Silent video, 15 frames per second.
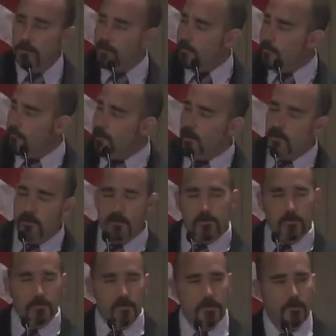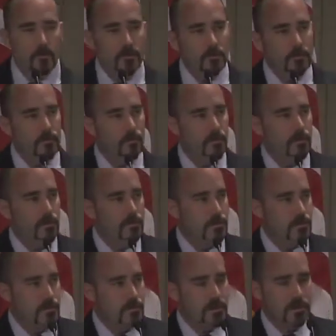This varies considerably between the
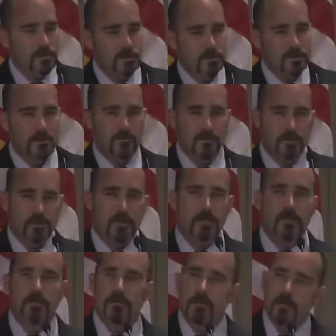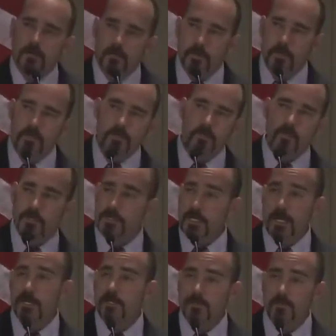jurisdictions. In Virginia, we don't know
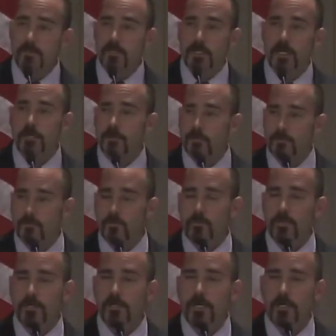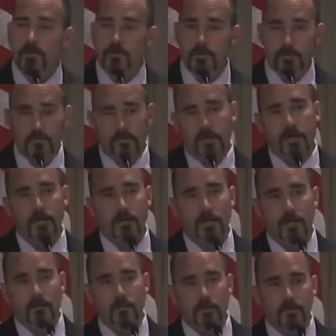exactly what that list will be yet. We have sat
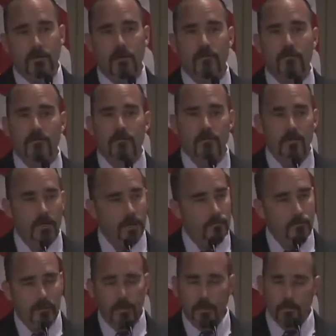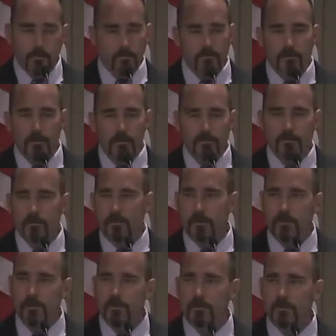down with the governor. We have a number of things that we
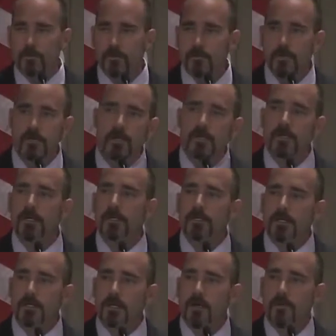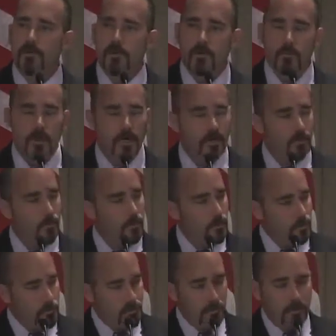are considering, and now we'll go back and
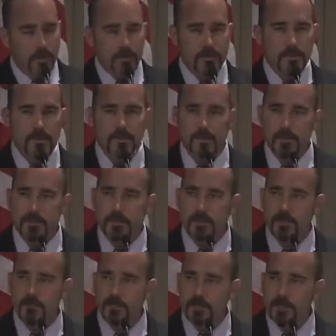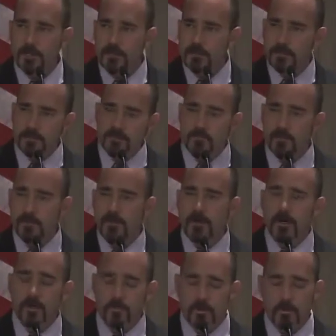work with the budget and legislative agendas to
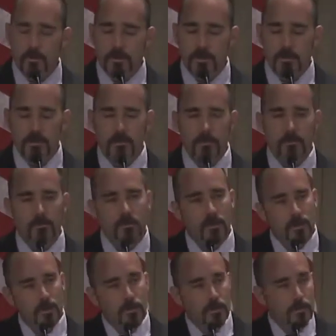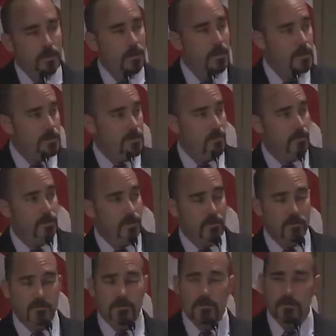figure out what we need to do. Looking at some of the
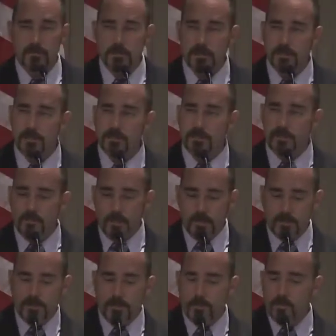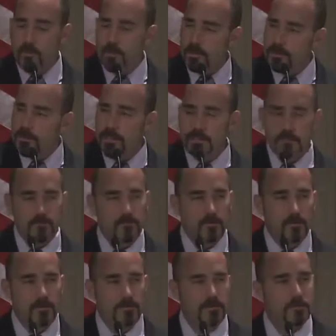other jurisdictions, you might see a more extensive
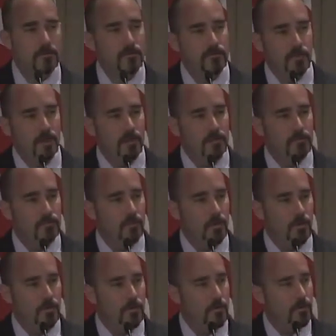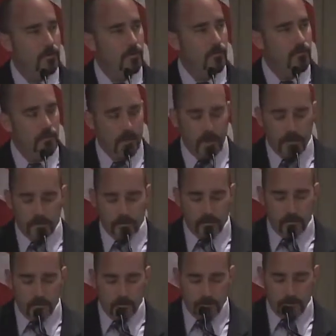list on this part of the
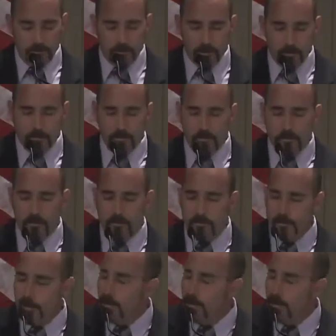milestone if you flip through it.